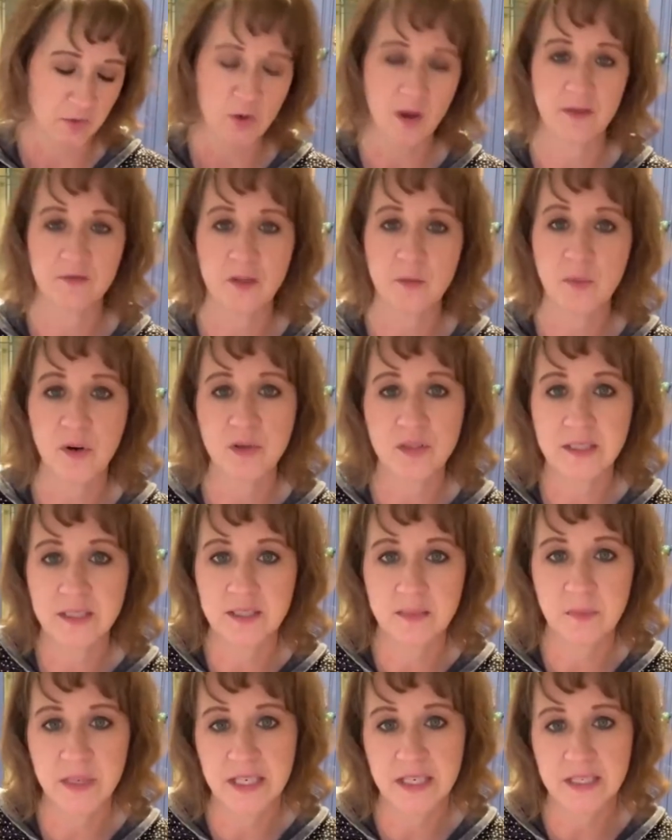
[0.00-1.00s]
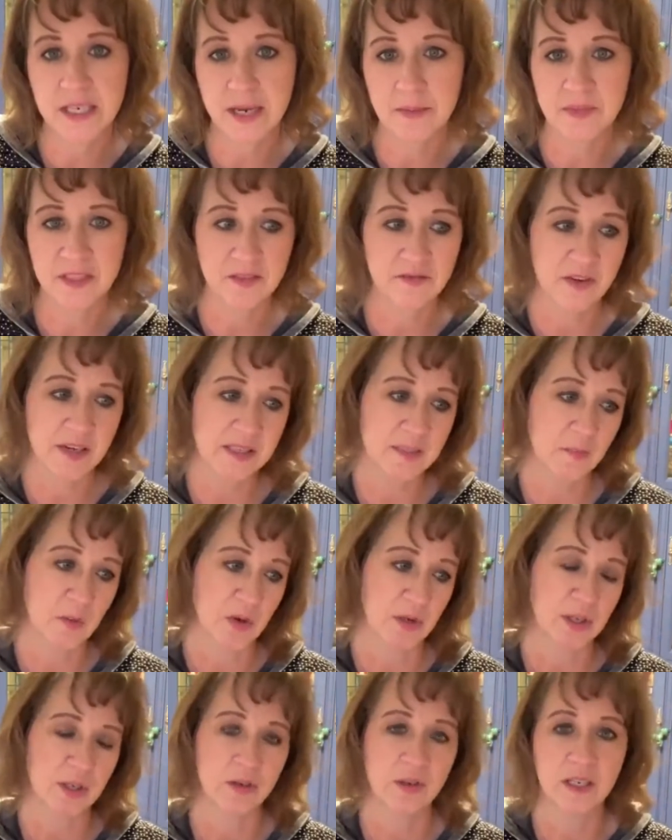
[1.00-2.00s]
You have to post this many times to
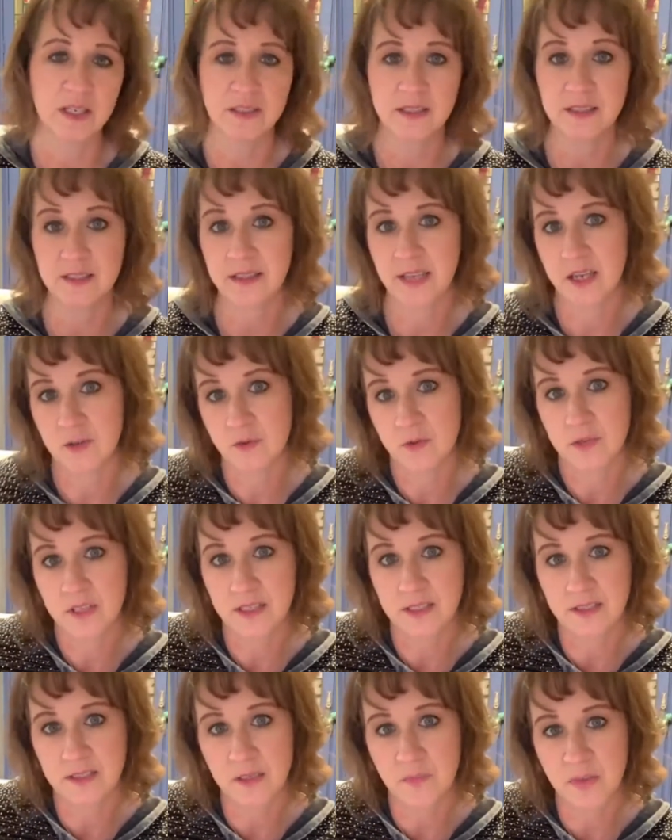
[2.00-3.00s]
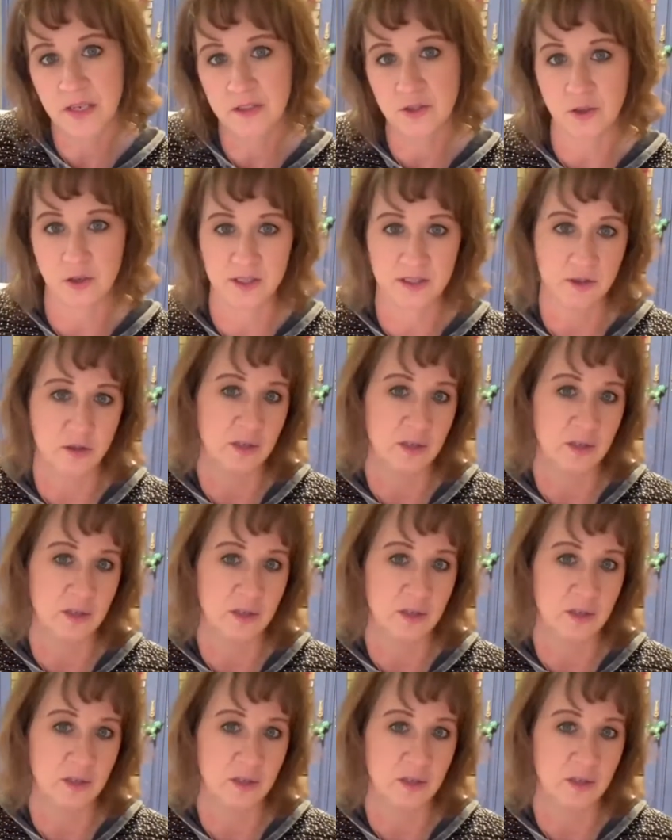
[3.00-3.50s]
Facebook. You need to schedule this to Pinterest.